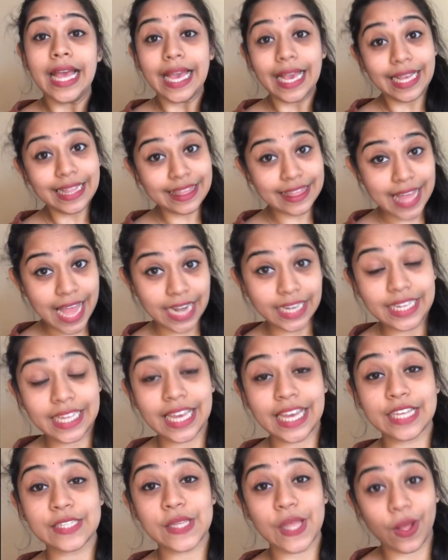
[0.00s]
In that
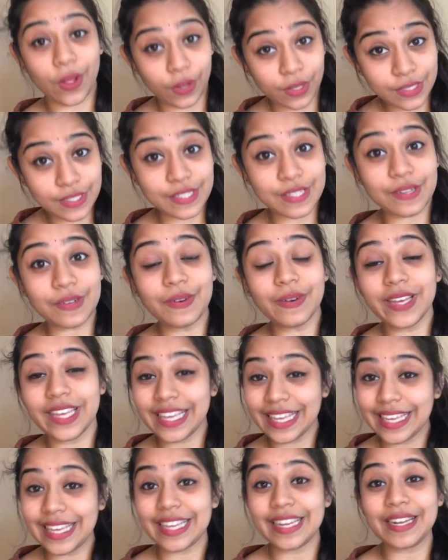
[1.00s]
case also,
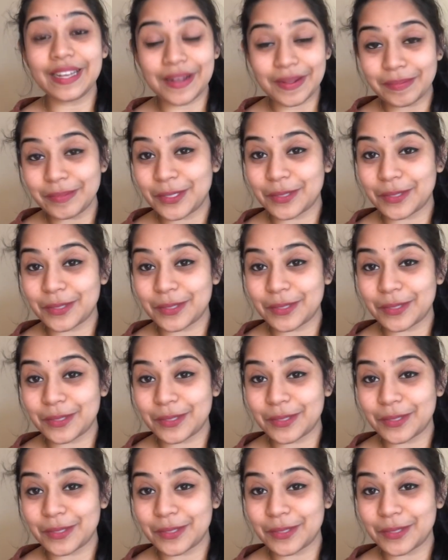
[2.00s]
he can come